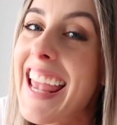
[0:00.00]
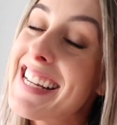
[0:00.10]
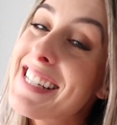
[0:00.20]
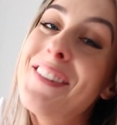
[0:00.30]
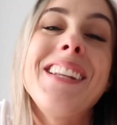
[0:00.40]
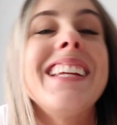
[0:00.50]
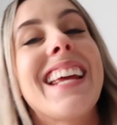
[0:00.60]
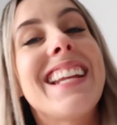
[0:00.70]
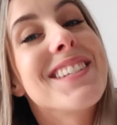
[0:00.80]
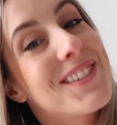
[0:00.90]
And if you need
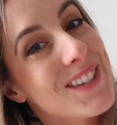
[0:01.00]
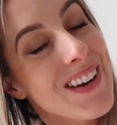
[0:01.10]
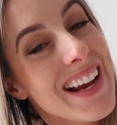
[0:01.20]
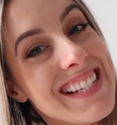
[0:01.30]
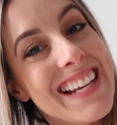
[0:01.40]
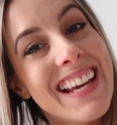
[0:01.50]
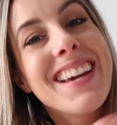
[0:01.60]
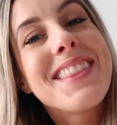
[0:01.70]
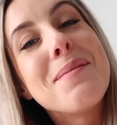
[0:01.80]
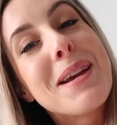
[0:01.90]
a dessert
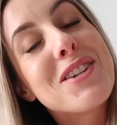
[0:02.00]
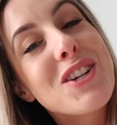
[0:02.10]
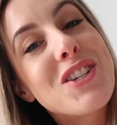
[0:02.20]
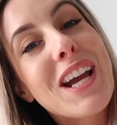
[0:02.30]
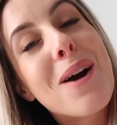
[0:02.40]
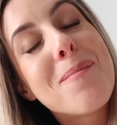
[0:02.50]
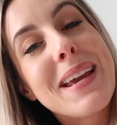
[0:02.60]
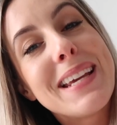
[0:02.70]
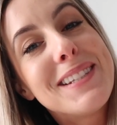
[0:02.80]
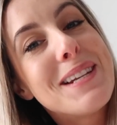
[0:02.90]
idea, then make sure you check out my
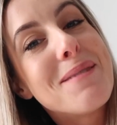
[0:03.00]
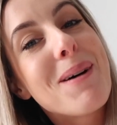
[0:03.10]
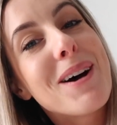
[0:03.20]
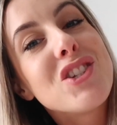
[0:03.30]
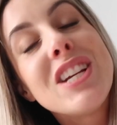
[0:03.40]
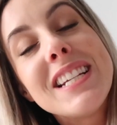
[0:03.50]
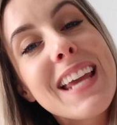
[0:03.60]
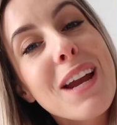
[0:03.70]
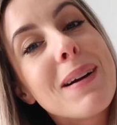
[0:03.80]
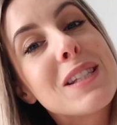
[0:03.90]
Instant Pot
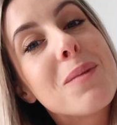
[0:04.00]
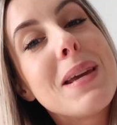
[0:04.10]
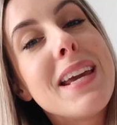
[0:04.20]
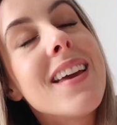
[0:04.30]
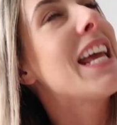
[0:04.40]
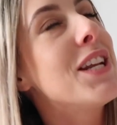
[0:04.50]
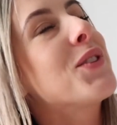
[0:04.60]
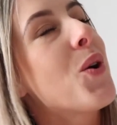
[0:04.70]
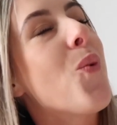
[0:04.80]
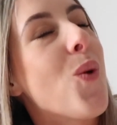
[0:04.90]
cheesecake recipe. It is
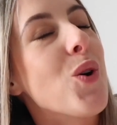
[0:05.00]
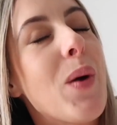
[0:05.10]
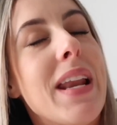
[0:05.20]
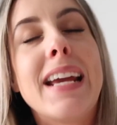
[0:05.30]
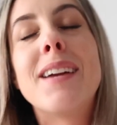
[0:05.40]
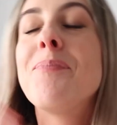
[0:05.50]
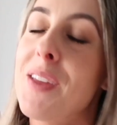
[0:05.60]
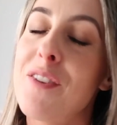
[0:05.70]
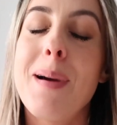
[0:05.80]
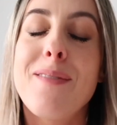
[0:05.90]
award-winning,
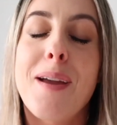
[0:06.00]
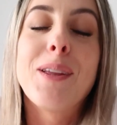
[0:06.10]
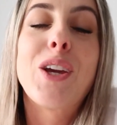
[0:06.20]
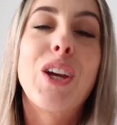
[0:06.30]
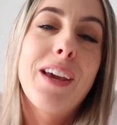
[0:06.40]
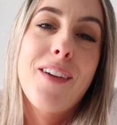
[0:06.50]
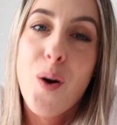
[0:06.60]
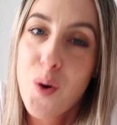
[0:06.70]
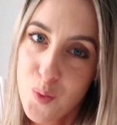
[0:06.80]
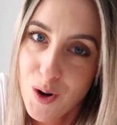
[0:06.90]
if my family could give
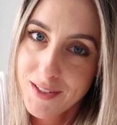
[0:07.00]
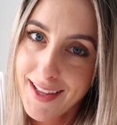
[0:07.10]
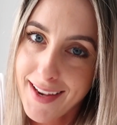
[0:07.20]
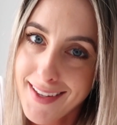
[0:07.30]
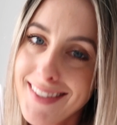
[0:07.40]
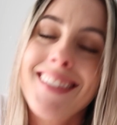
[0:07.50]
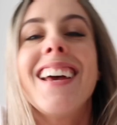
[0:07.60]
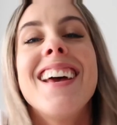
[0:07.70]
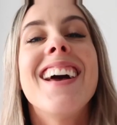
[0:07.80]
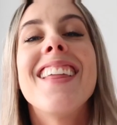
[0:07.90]
out awards, that is.
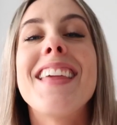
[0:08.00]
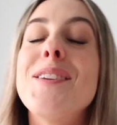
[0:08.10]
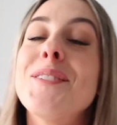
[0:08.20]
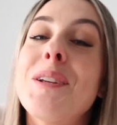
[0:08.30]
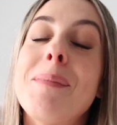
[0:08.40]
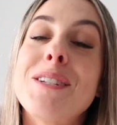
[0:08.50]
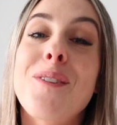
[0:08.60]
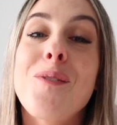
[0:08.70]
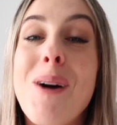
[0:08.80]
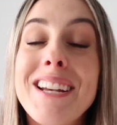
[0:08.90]
Thank you so much
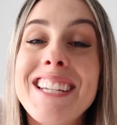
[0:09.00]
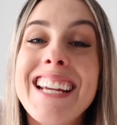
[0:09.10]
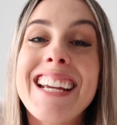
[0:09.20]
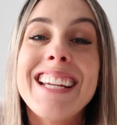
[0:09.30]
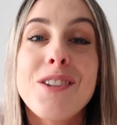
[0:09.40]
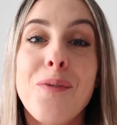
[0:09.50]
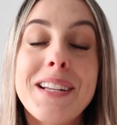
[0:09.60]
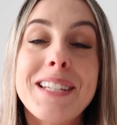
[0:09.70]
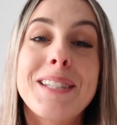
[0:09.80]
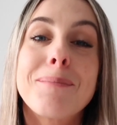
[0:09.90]
for watching. Don't
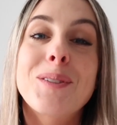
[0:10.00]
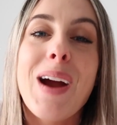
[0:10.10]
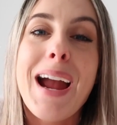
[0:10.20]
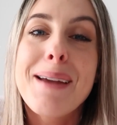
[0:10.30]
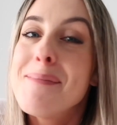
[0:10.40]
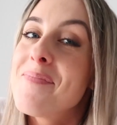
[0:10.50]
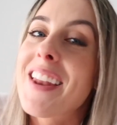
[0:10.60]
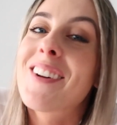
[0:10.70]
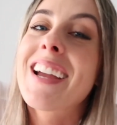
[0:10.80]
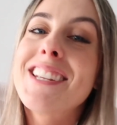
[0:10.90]
forget to subscribe,
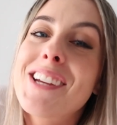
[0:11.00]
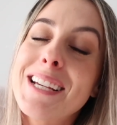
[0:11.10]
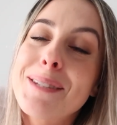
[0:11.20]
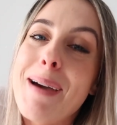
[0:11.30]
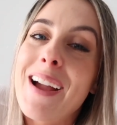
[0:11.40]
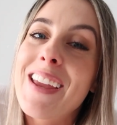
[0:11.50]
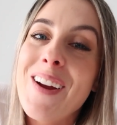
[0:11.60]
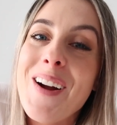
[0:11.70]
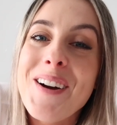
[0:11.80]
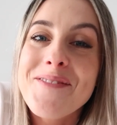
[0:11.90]
and I'll catch you guys back here
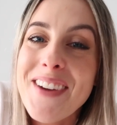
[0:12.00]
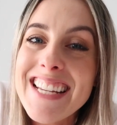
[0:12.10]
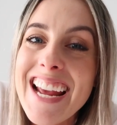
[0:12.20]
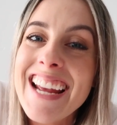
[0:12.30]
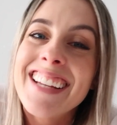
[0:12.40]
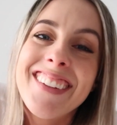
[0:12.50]
on Monday.